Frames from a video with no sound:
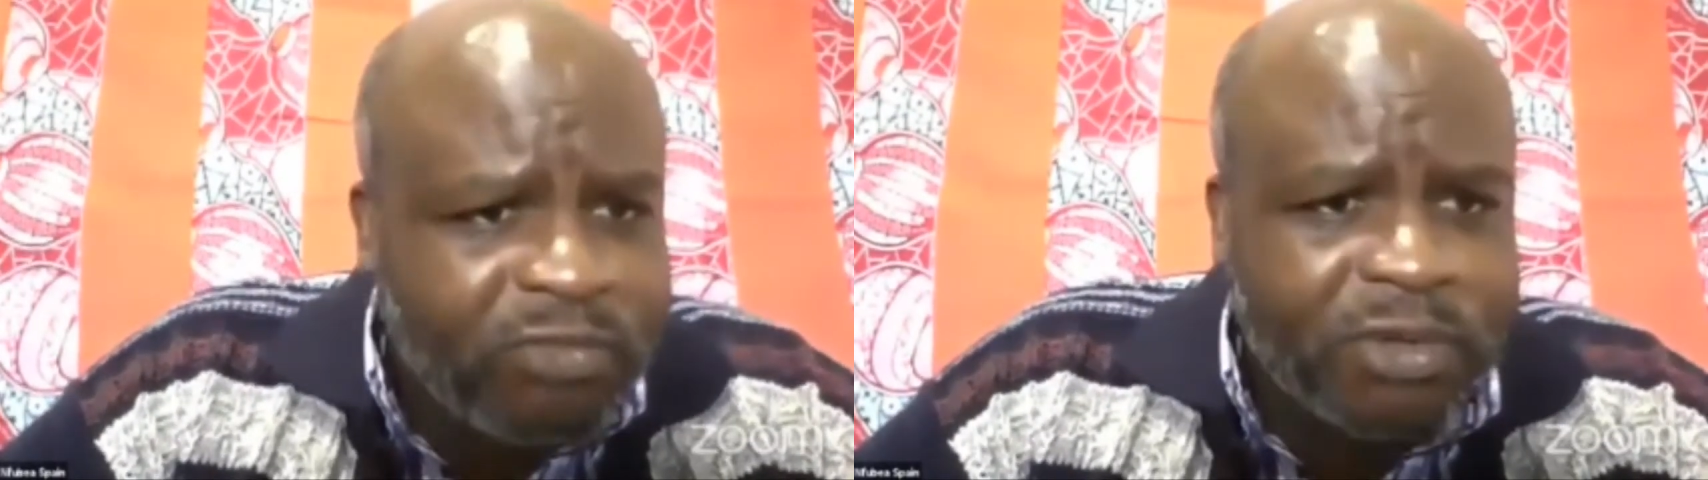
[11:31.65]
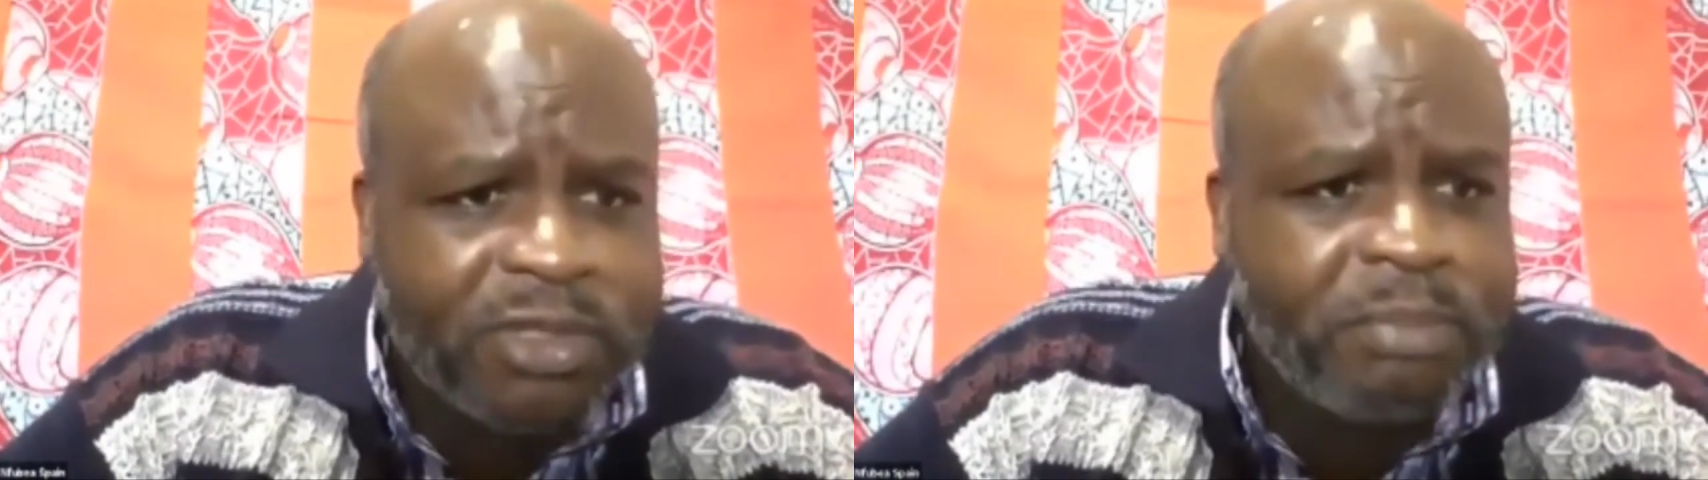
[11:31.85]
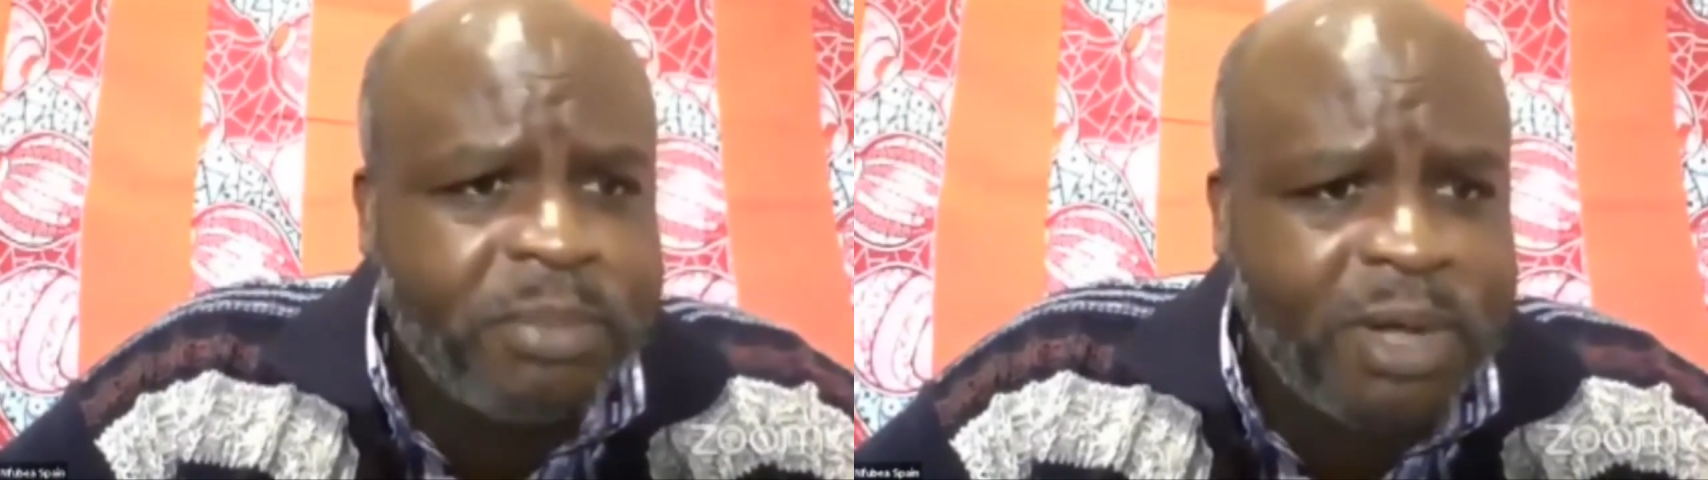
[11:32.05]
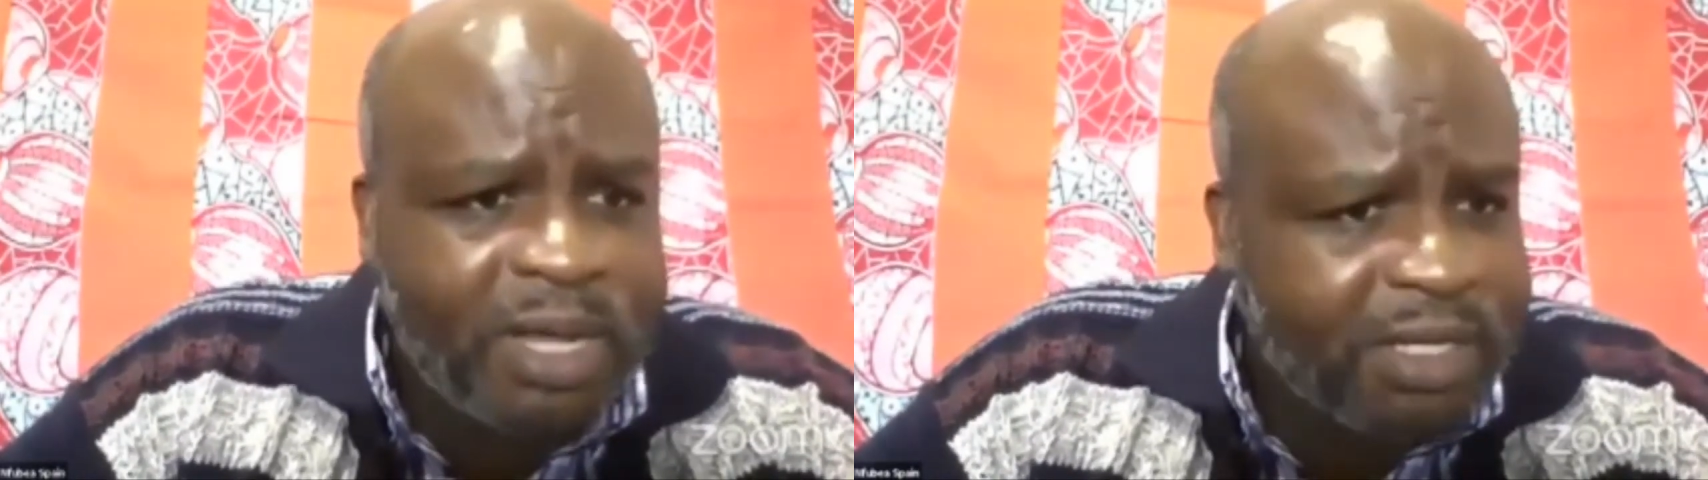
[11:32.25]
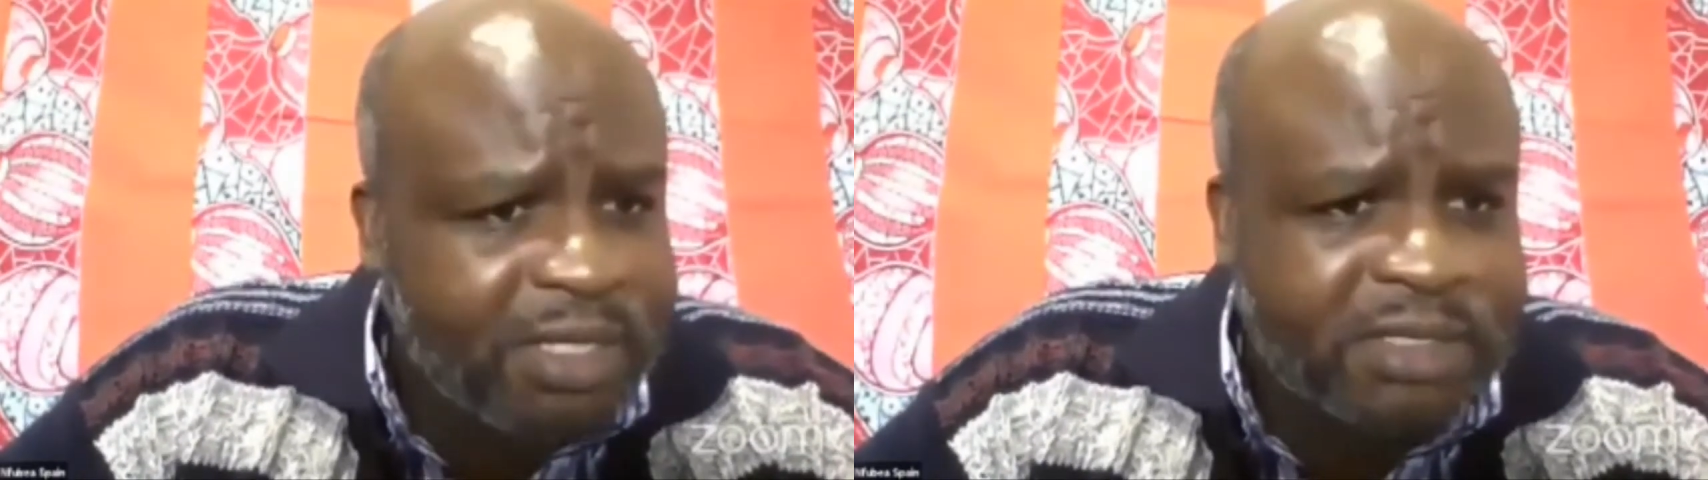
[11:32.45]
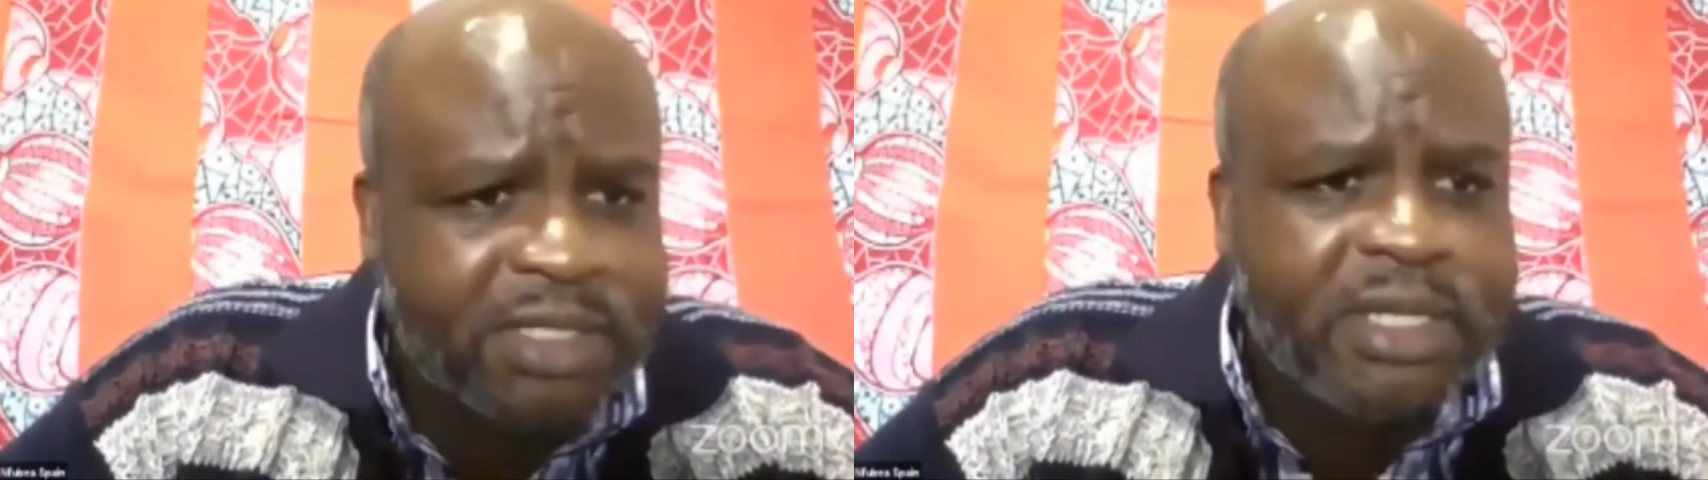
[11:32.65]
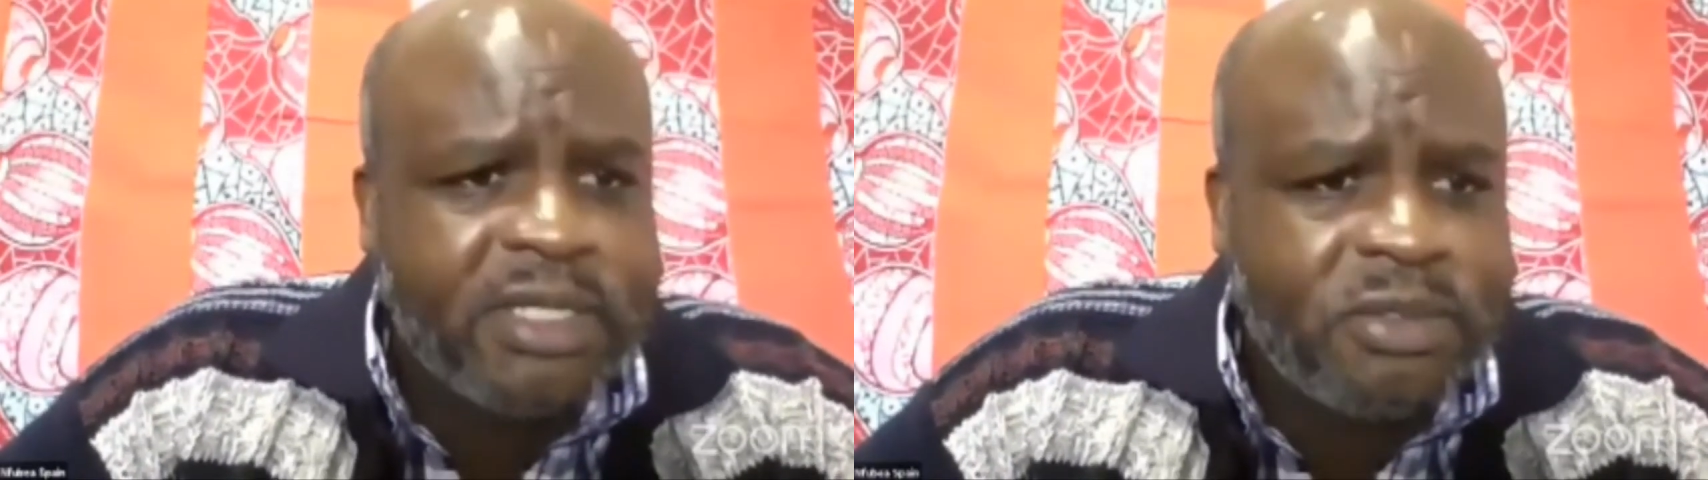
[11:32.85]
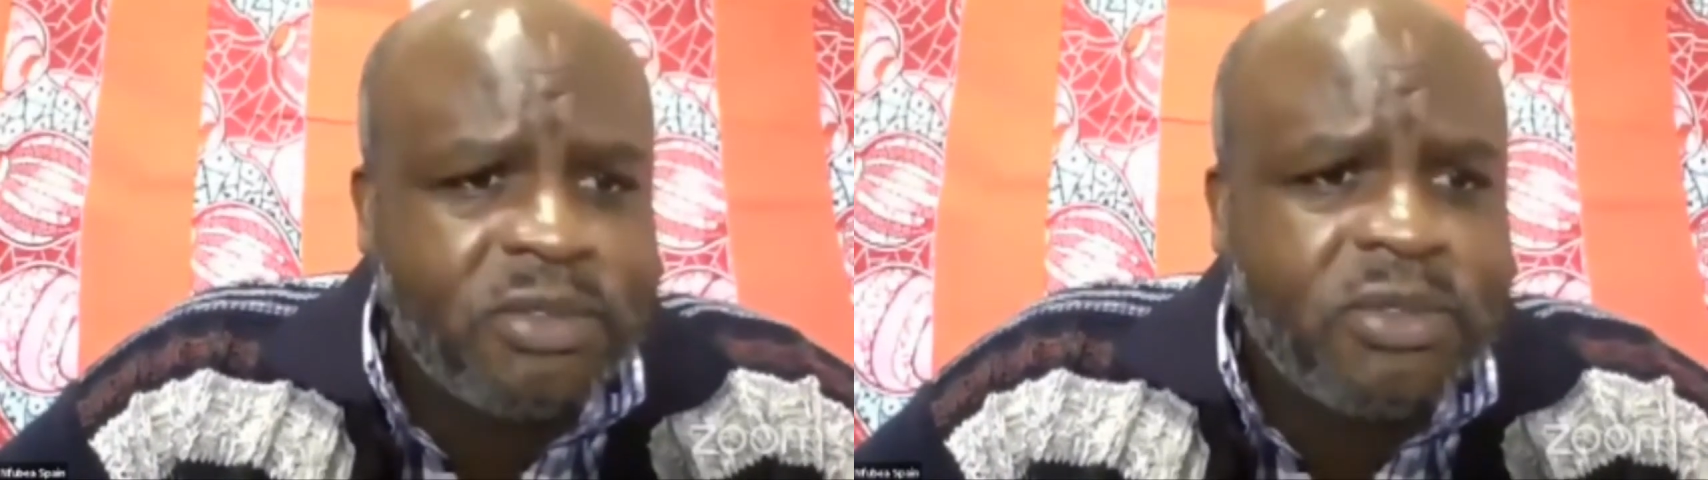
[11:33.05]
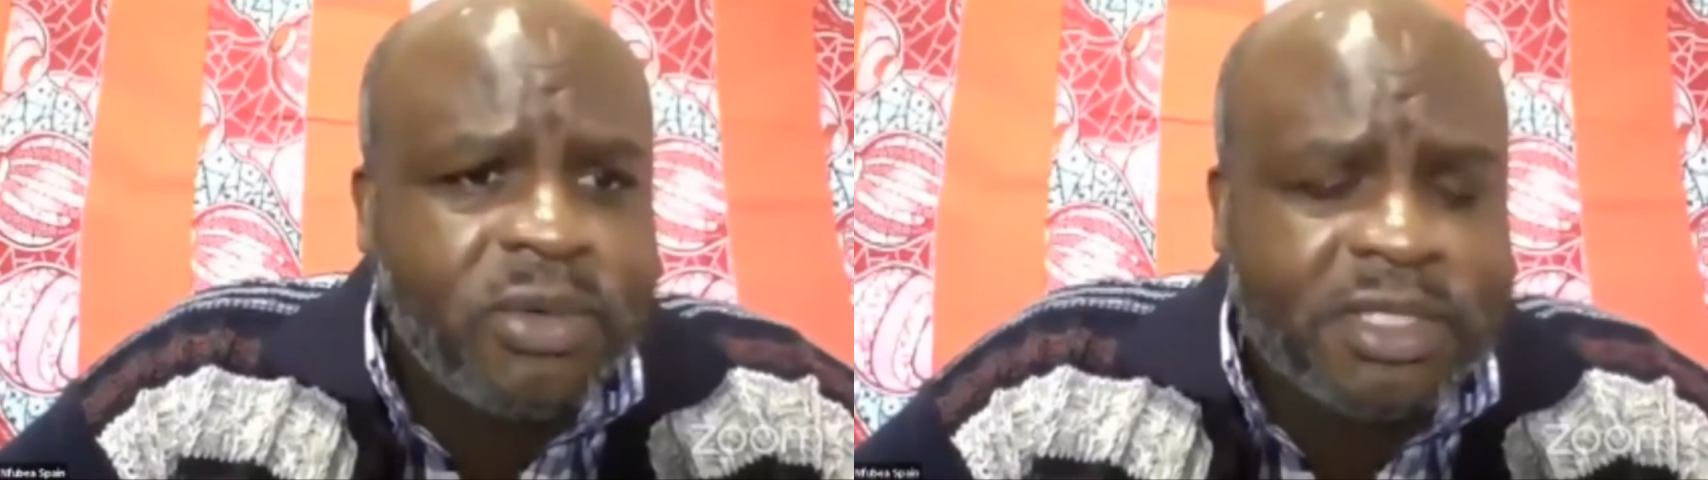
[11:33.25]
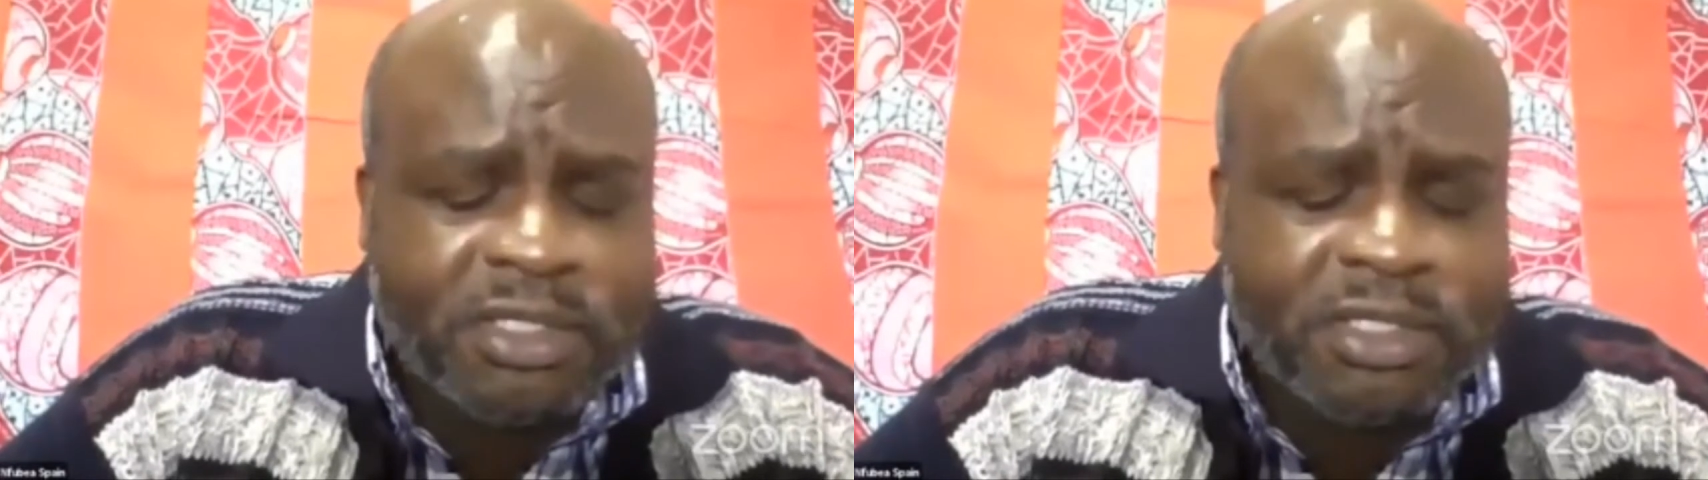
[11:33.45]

for the parties to do it.